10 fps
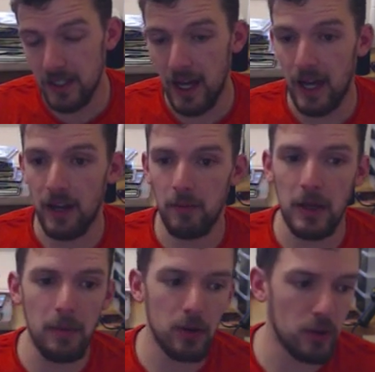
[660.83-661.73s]
and
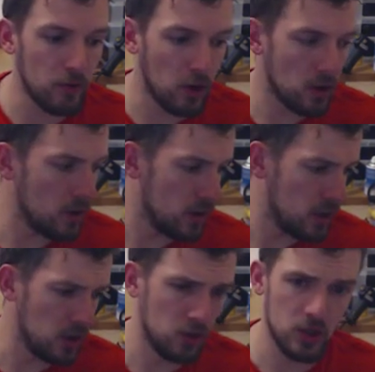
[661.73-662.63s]
people who've got like
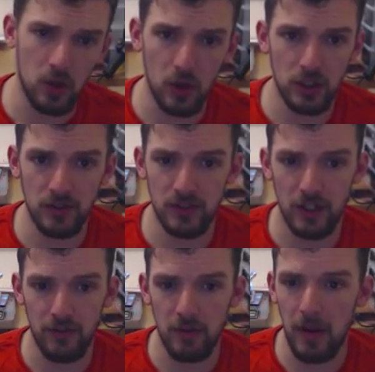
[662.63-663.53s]
huge hordes of
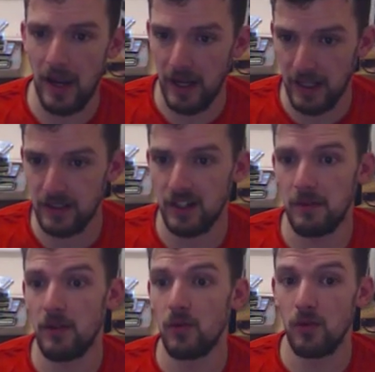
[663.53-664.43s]
stuff to paint, it's going to
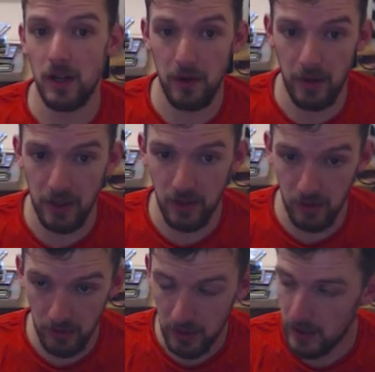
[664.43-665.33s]
be really, really cool.